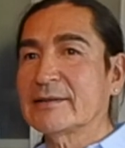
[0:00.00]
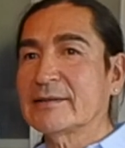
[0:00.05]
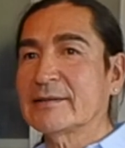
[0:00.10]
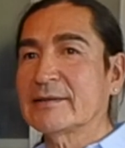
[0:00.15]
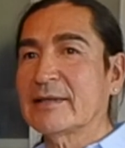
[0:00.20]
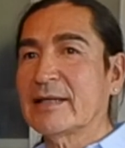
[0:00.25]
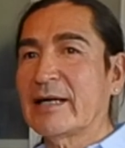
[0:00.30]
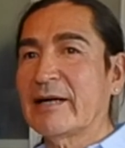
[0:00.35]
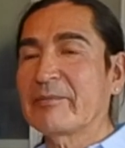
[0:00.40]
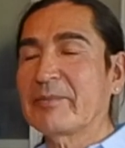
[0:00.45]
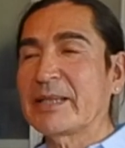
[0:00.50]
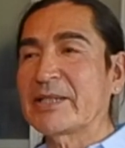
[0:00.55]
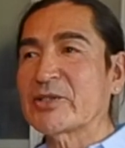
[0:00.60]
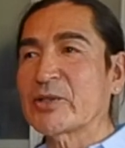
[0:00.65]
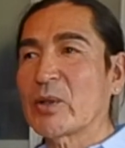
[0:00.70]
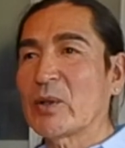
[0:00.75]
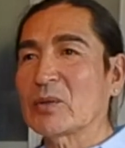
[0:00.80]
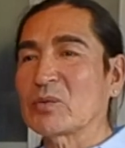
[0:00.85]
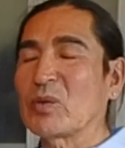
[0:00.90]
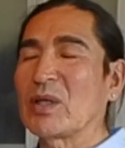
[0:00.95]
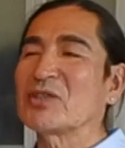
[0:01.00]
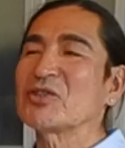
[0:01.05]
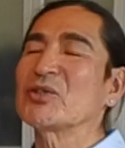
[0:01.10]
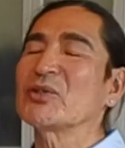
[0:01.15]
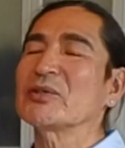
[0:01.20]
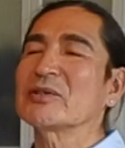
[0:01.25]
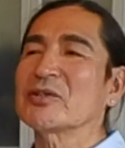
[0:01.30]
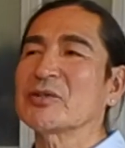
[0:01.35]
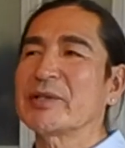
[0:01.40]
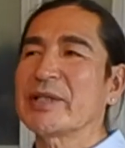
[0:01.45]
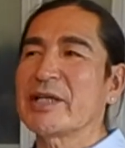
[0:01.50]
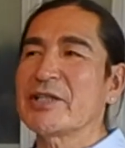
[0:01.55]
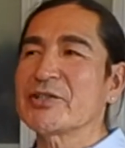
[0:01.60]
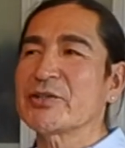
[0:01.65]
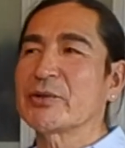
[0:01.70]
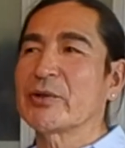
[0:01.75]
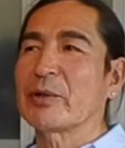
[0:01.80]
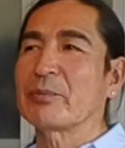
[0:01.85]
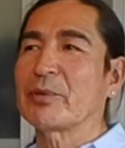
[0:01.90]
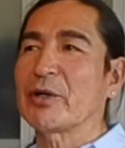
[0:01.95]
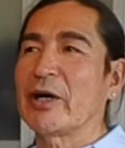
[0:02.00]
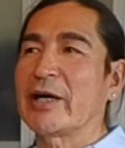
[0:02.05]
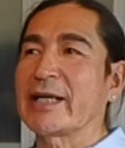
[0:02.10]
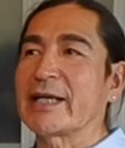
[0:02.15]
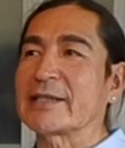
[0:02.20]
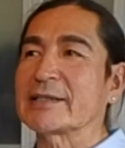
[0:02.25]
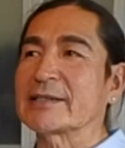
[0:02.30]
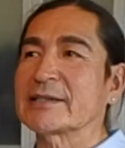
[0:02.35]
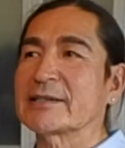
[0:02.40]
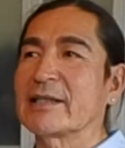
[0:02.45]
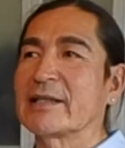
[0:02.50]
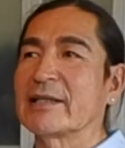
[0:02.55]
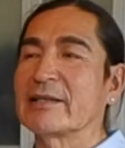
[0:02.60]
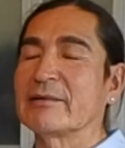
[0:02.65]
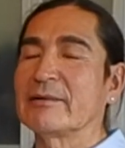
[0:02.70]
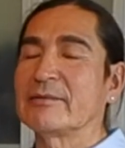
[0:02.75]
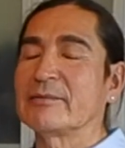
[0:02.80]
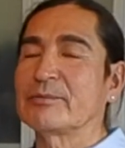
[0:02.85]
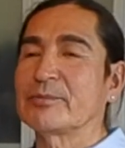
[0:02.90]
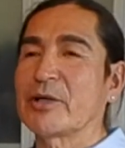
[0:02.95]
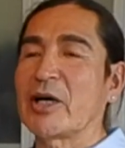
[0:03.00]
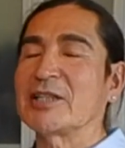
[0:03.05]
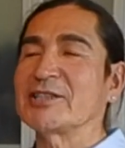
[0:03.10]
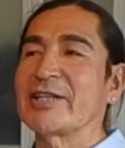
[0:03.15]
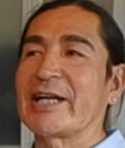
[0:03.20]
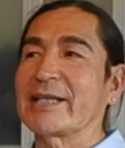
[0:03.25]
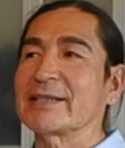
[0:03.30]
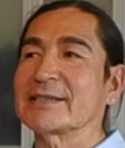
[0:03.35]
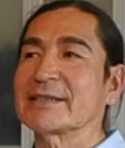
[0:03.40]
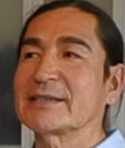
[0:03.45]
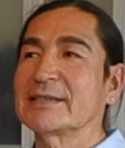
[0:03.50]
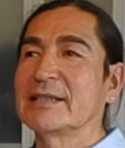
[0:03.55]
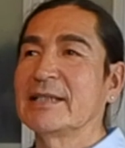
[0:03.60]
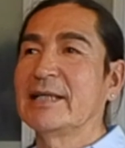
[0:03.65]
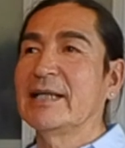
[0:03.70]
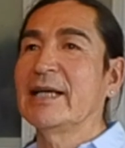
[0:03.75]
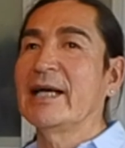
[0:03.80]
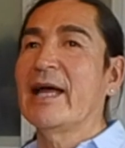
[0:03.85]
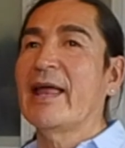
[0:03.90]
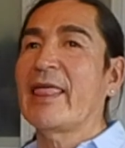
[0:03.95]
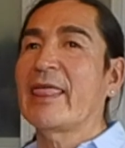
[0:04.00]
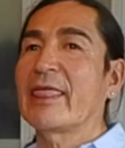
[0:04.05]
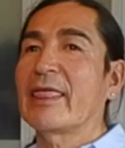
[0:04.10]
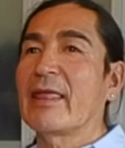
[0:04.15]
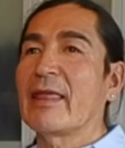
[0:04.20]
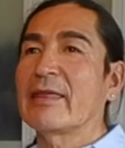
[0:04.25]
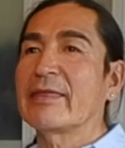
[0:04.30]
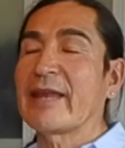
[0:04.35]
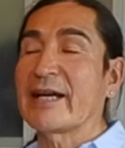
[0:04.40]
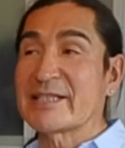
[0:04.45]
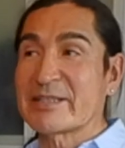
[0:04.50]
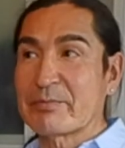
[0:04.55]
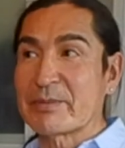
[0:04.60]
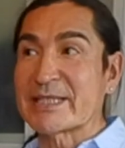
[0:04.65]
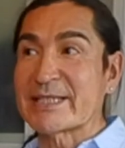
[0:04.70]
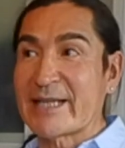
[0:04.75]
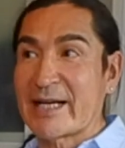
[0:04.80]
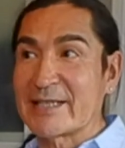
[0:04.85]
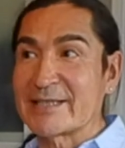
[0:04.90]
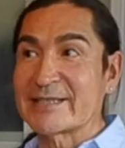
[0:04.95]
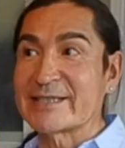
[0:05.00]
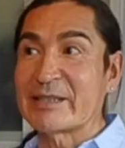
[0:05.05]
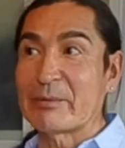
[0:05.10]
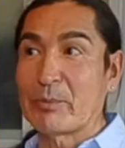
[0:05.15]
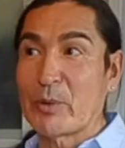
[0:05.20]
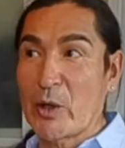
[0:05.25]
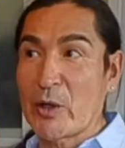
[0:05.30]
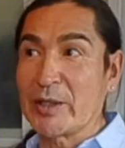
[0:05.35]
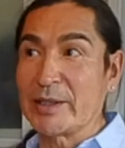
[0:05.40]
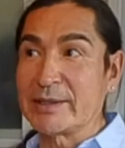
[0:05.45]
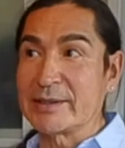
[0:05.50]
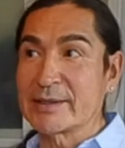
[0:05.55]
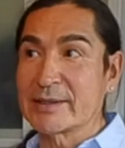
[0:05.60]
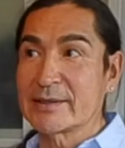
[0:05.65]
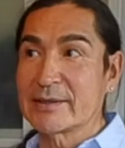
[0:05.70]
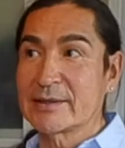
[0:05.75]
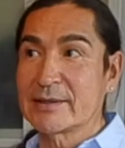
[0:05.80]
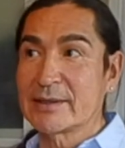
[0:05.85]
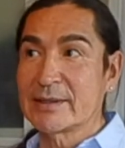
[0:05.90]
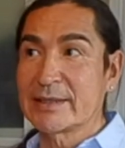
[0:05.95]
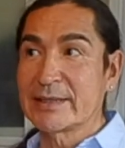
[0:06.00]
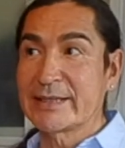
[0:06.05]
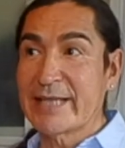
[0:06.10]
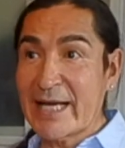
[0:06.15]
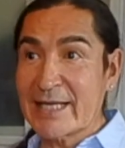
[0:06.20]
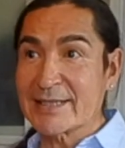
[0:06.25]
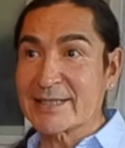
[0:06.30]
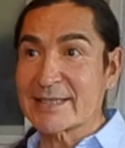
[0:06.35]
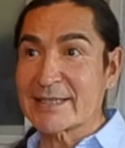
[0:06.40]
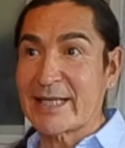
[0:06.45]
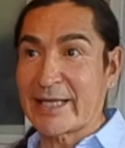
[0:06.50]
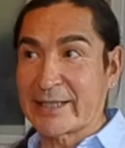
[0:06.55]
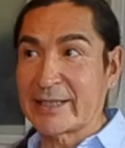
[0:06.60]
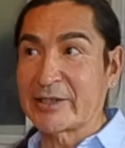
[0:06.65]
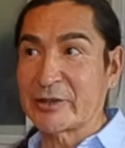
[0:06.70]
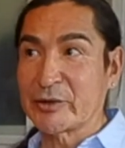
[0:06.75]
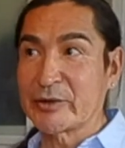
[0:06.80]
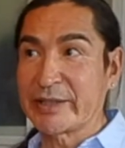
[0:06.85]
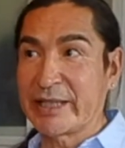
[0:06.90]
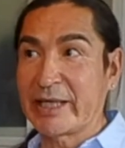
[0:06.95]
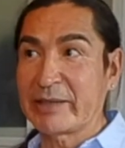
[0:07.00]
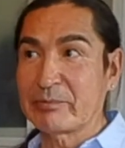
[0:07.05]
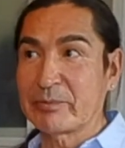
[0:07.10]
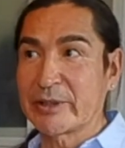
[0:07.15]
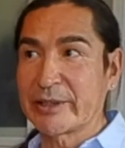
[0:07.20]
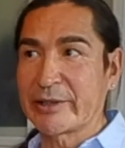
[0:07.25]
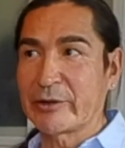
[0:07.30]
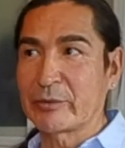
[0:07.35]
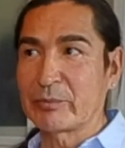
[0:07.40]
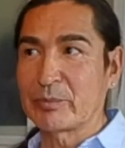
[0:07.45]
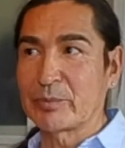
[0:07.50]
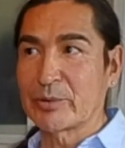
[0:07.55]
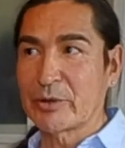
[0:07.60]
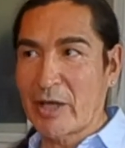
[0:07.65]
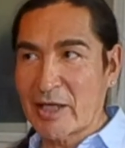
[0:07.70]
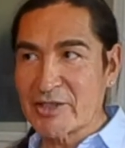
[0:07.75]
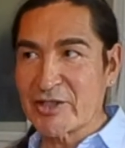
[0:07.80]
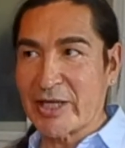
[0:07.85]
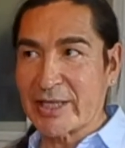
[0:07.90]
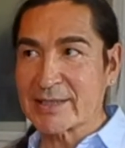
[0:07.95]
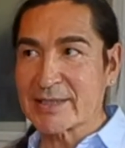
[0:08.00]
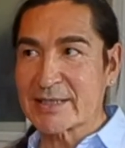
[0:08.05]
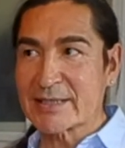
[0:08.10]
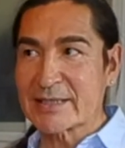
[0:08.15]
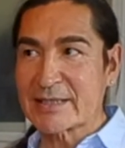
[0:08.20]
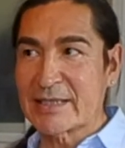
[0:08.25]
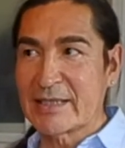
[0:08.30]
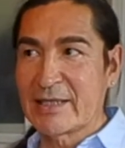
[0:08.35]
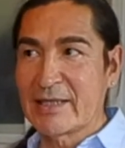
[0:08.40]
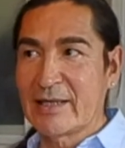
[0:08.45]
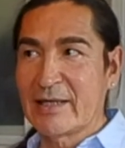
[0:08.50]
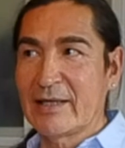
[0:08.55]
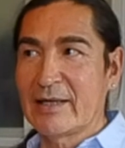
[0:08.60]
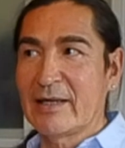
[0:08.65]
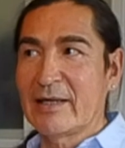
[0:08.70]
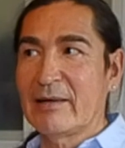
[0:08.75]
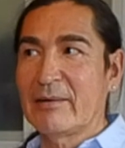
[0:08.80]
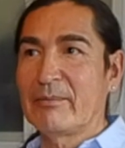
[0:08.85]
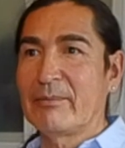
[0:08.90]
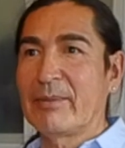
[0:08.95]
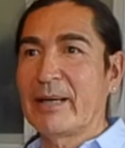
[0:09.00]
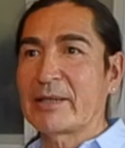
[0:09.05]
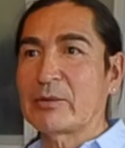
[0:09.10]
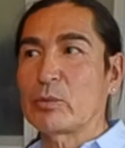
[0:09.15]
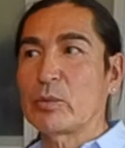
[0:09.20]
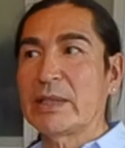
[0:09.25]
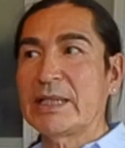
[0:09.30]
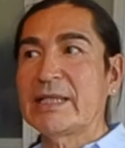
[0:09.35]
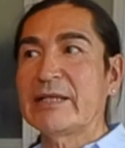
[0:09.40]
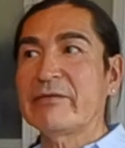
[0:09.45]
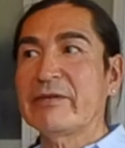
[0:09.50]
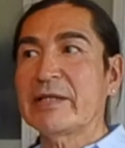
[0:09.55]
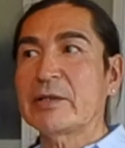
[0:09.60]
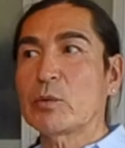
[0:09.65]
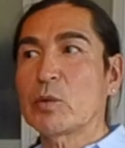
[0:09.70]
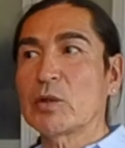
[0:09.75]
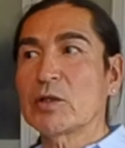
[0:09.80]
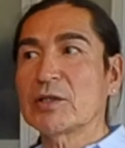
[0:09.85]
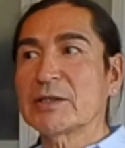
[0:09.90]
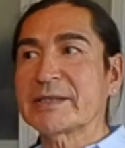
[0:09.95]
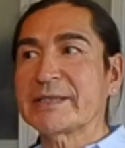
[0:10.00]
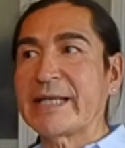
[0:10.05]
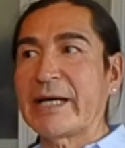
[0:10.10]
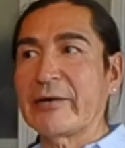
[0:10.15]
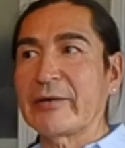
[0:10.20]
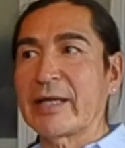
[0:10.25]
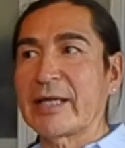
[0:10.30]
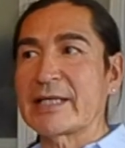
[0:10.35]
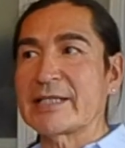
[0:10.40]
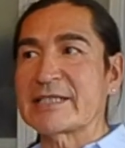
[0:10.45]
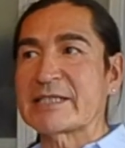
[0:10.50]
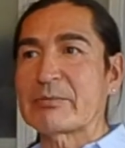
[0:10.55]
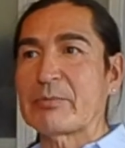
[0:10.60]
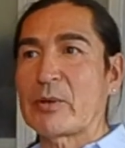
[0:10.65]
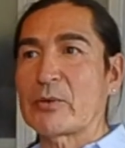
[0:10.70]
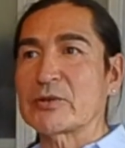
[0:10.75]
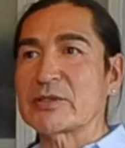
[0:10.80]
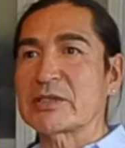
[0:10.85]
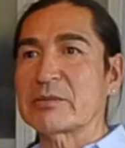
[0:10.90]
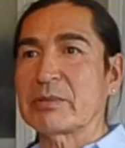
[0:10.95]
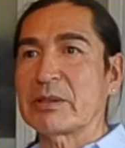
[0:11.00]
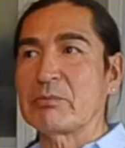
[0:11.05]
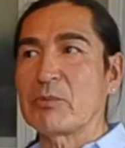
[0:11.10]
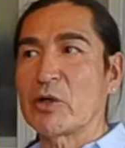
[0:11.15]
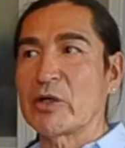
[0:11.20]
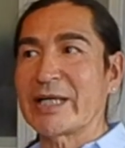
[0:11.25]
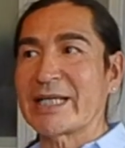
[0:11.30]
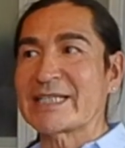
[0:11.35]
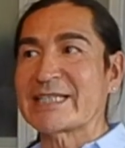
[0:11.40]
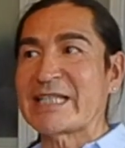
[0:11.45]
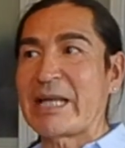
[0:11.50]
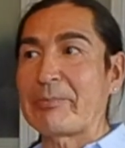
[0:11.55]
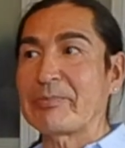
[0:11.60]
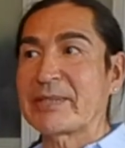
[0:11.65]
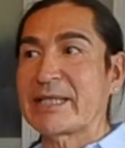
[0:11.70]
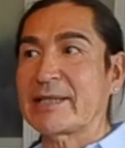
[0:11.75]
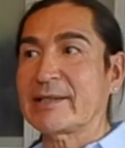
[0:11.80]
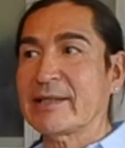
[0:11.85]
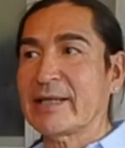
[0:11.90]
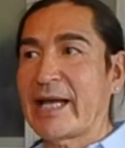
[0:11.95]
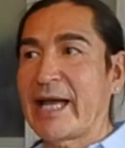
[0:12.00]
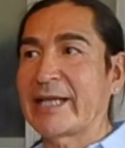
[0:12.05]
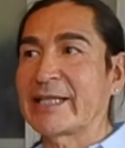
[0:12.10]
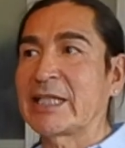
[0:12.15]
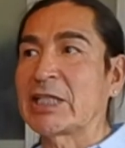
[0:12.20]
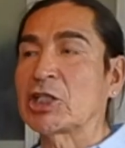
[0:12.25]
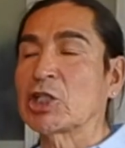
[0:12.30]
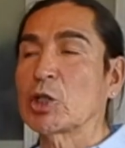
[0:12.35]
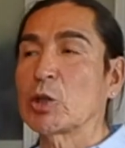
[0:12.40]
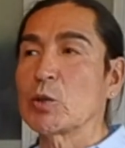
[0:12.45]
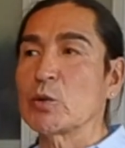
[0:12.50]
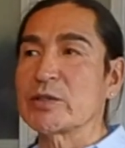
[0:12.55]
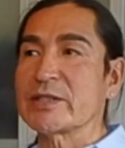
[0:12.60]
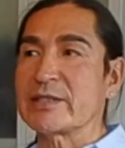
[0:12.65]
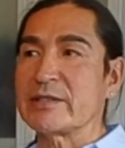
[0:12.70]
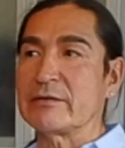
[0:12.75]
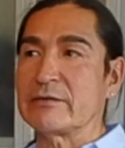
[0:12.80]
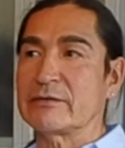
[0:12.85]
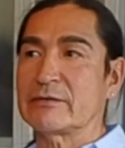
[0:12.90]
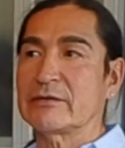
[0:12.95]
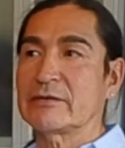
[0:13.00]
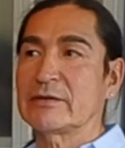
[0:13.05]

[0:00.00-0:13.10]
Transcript: I've been told, well, create your own projects. That's besides the point. Yes, I can create my own projects. But we live in a world now that is supposed to be more accepting and inclusive.